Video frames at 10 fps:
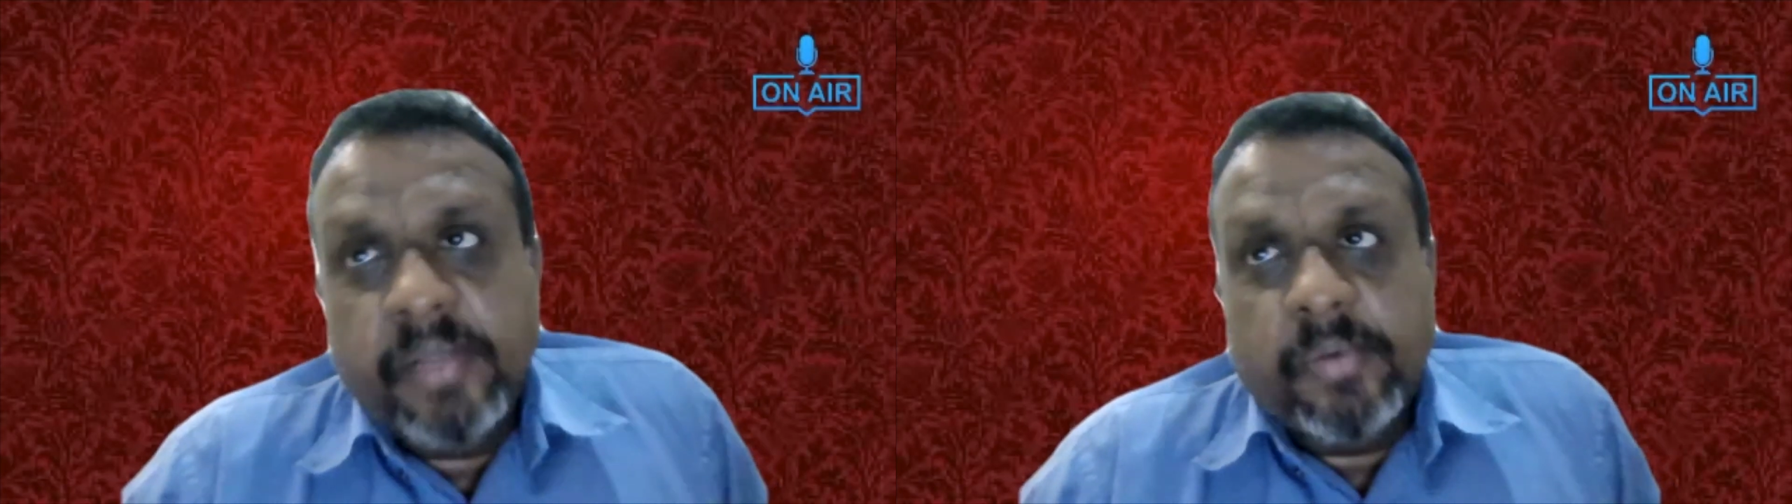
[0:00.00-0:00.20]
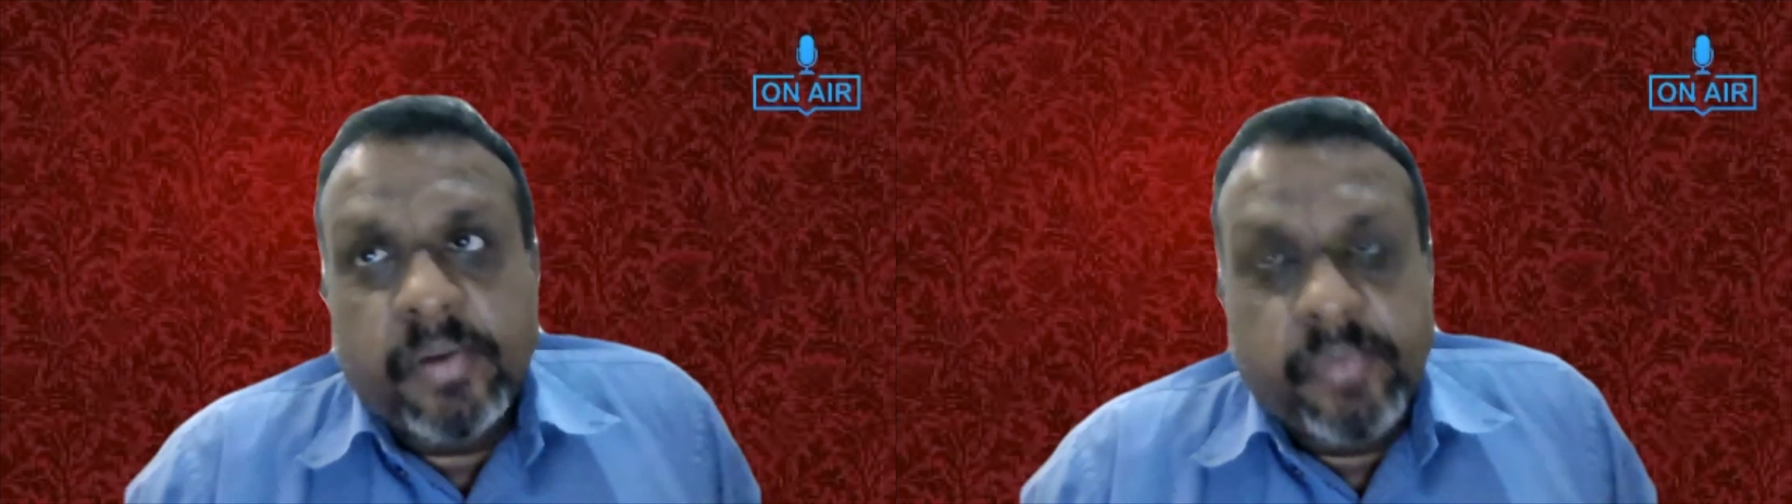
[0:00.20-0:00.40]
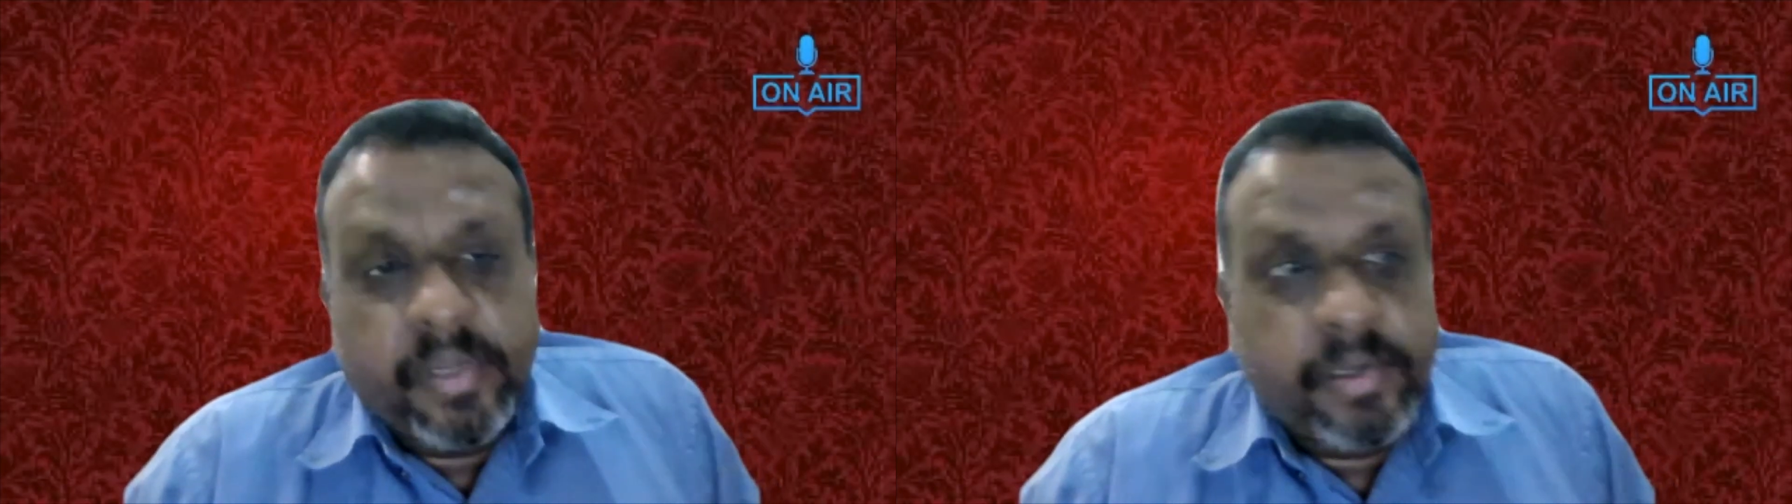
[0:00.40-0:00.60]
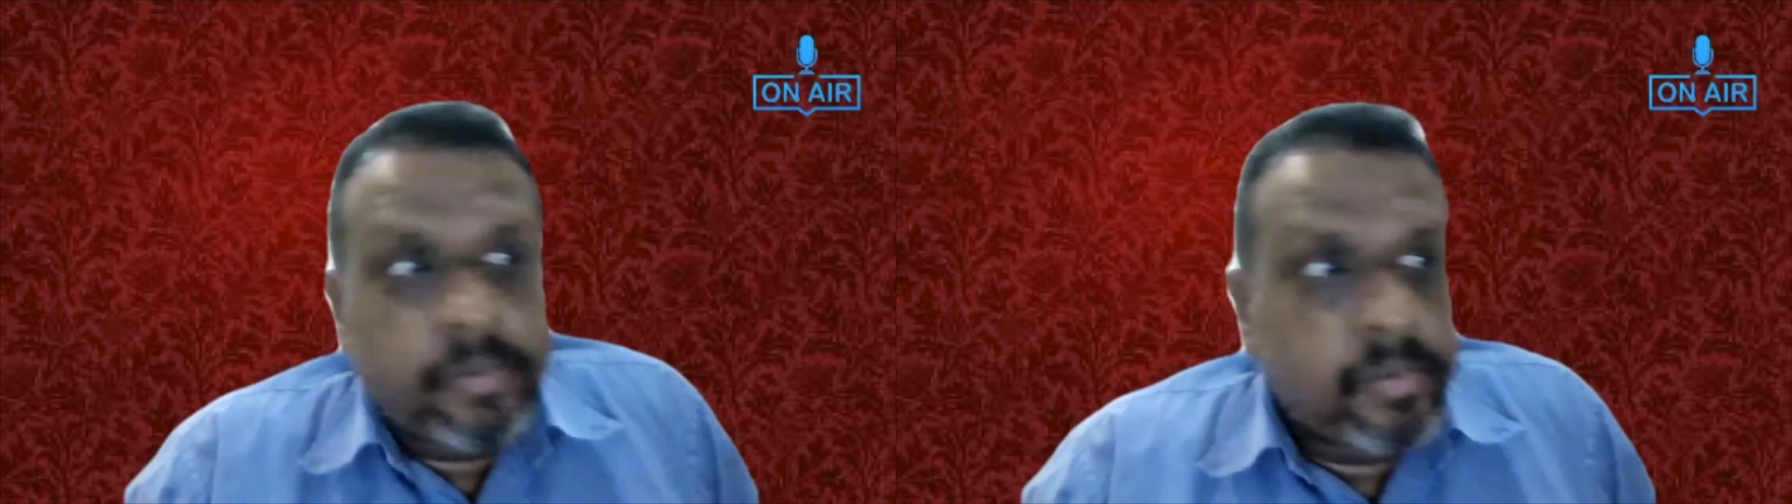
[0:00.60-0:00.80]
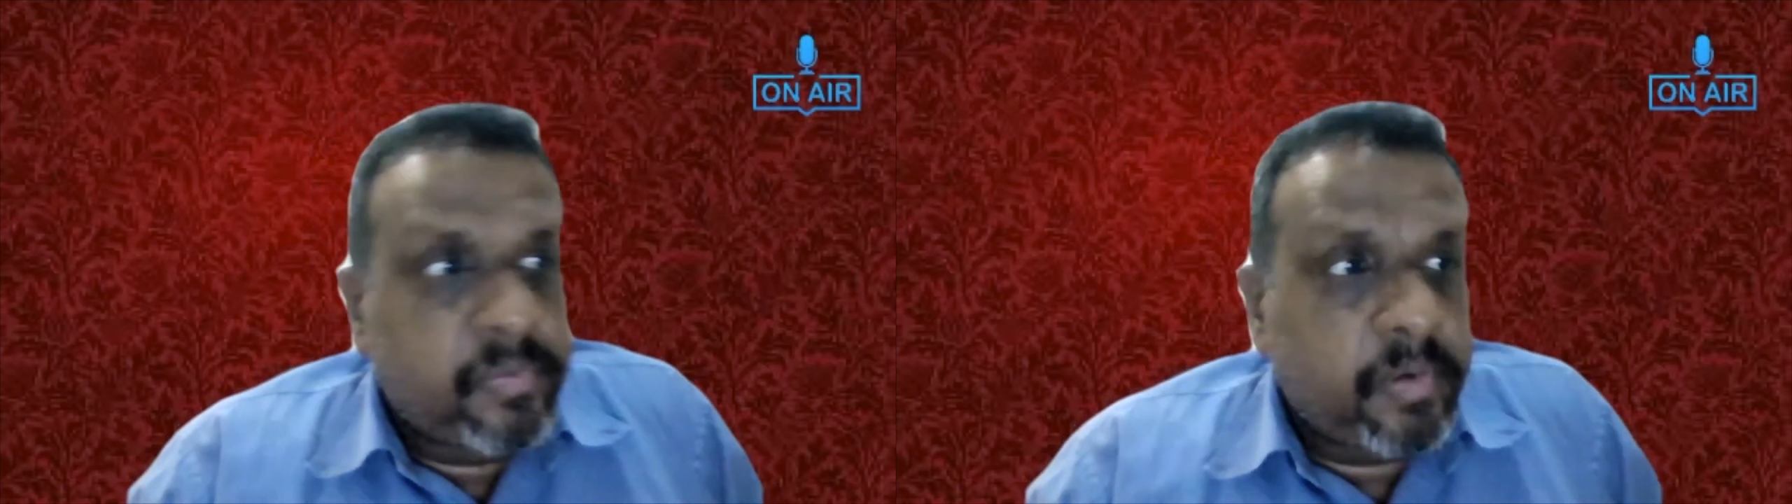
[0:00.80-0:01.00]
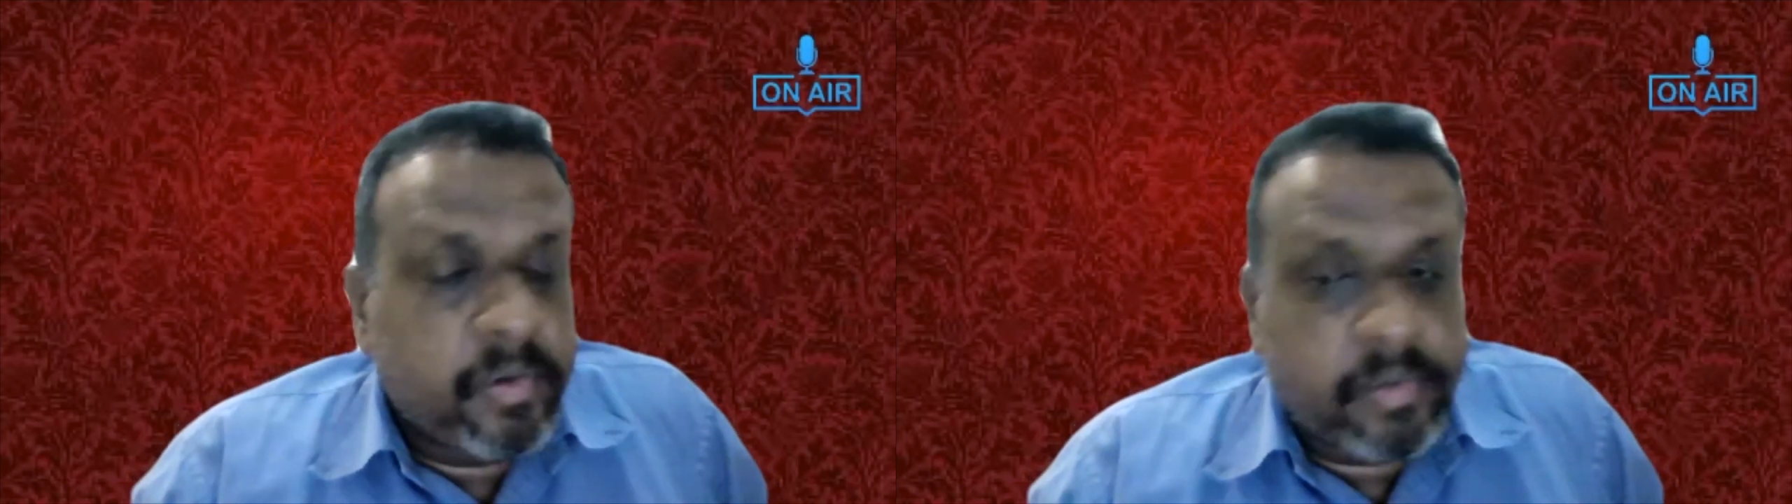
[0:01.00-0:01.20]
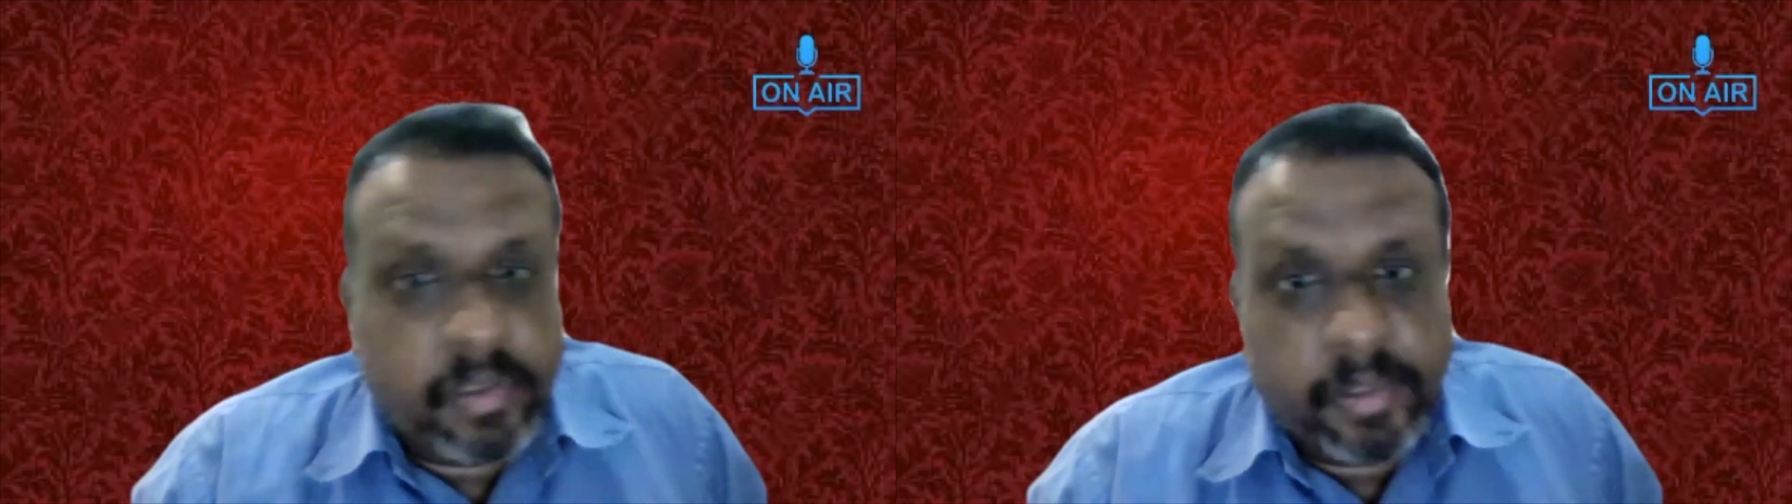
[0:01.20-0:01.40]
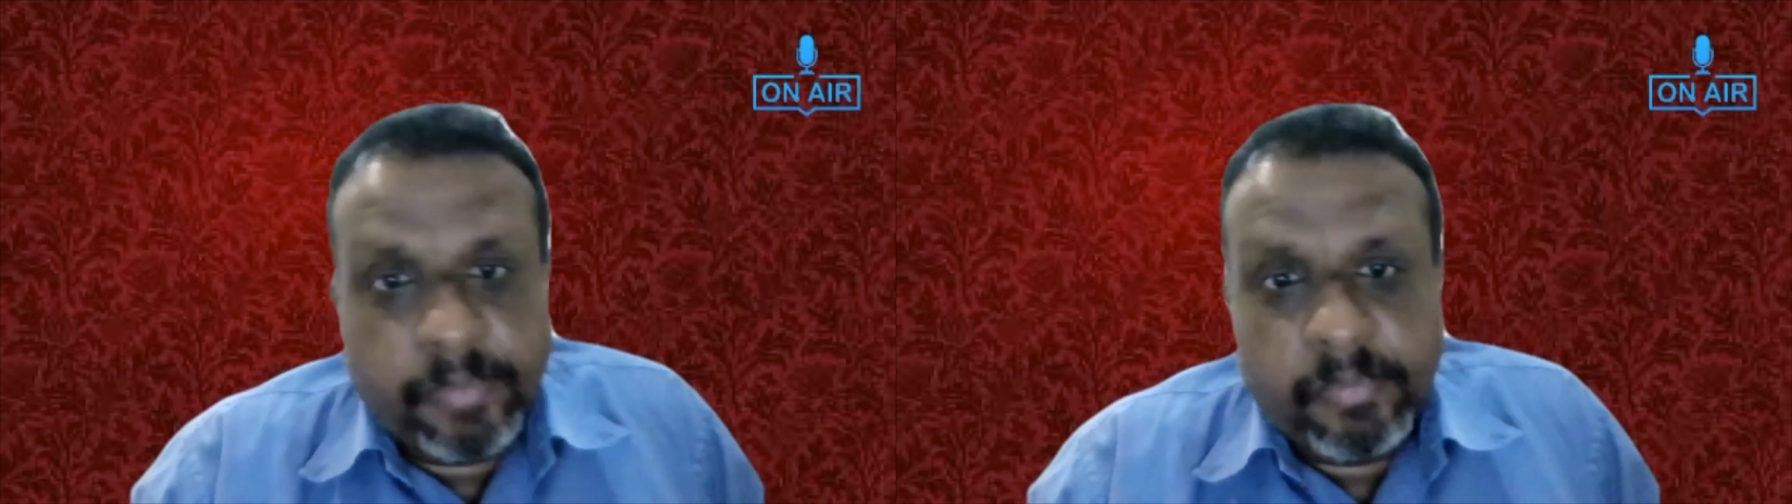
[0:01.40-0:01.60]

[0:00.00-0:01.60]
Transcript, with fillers: we do for uh,